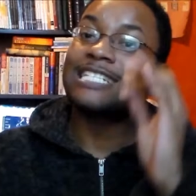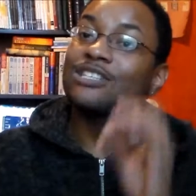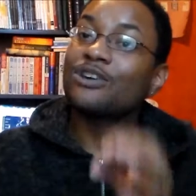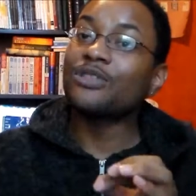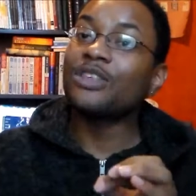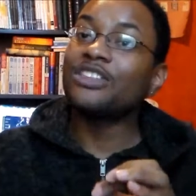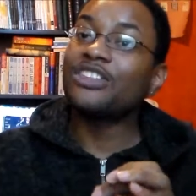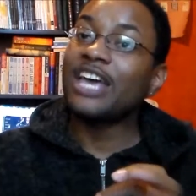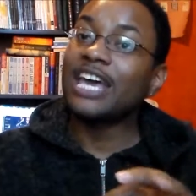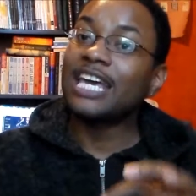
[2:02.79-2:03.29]
so
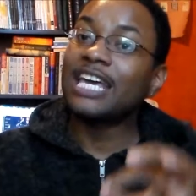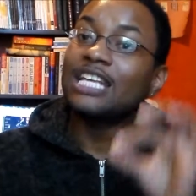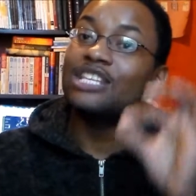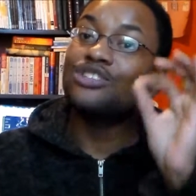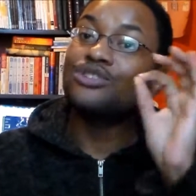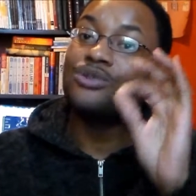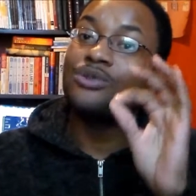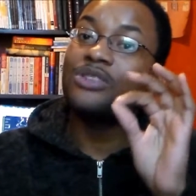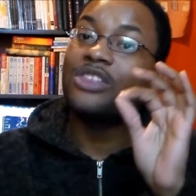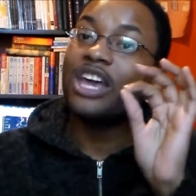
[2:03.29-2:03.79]
that they can
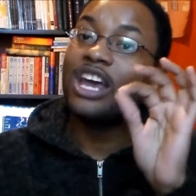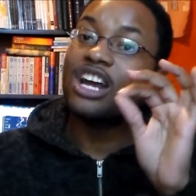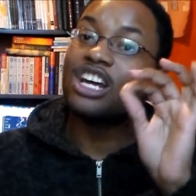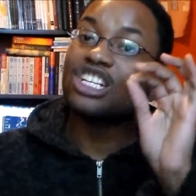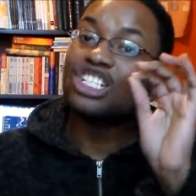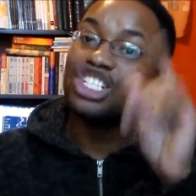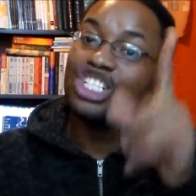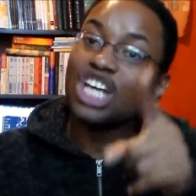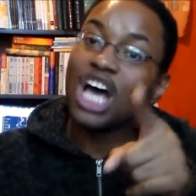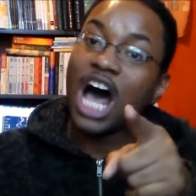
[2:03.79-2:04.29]
do
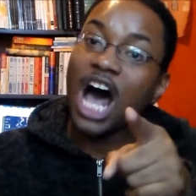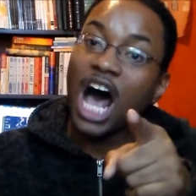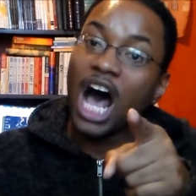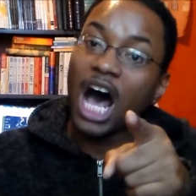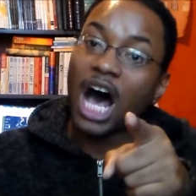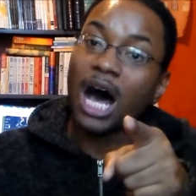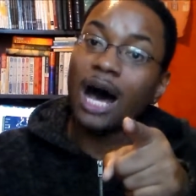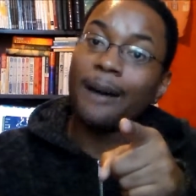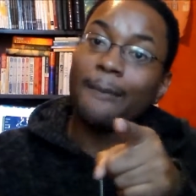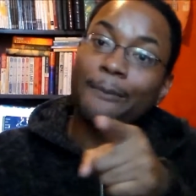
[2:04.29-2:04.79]
their
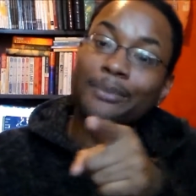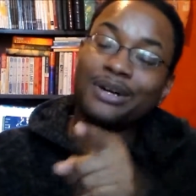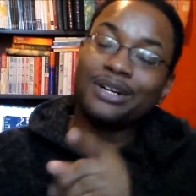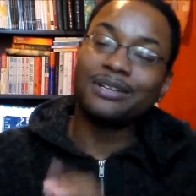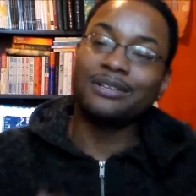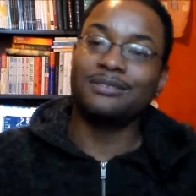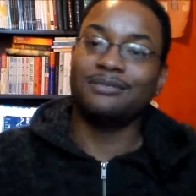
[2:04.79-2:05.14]
job.